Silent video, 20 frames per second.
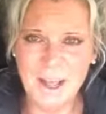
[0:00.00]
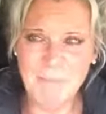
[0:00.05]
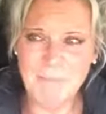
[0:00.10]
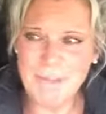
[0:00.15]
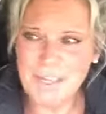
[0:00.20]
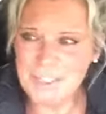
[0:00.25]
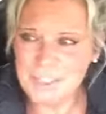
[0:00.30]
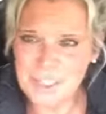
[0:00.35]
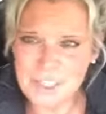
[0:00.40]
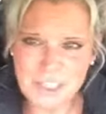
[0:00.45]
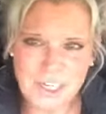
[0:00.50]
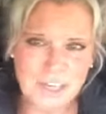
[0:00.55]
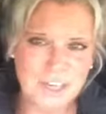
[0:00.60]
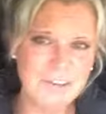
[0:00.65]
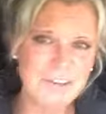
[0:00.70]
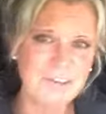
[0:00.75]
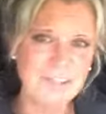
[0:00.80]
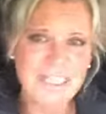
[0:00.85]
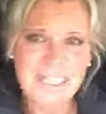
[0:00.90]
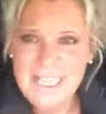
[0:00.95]
it
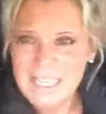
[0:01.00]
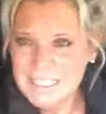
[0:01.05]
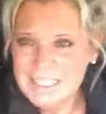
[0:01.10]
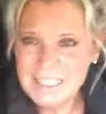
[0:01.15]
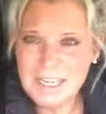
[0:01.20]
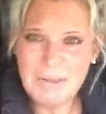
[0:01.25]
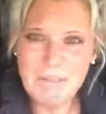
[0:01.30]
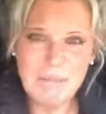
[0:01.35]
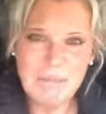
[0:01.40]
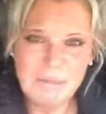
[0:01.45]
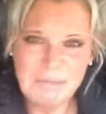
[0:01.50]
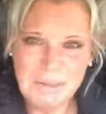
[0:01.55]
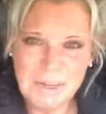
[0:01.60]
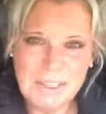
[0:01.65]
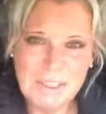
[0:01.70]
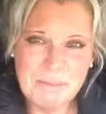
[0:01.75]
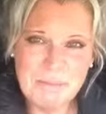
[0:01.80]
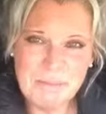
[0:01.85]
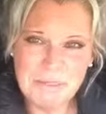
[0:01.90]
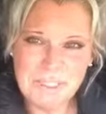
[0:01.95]
generally ends up on
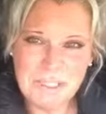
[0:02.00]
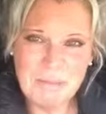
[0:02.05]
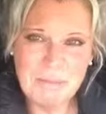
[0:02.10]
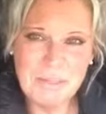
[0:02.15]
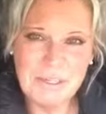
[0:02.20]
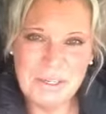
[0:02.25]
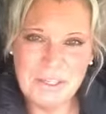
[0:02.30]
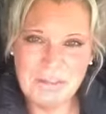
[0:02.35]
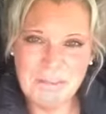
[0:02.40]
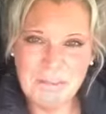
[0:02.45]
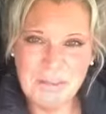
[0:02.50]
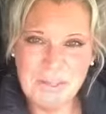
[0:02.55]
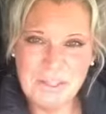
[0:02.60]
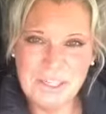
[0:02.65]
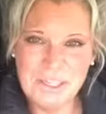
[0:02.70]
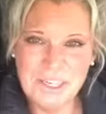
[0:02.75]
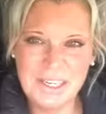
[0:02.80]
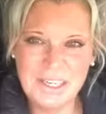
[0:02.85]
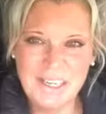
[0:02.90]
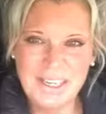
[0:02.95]
Facebook somewhere in the
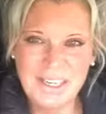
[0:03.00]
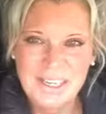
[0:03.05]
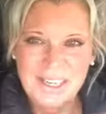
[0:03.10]
future.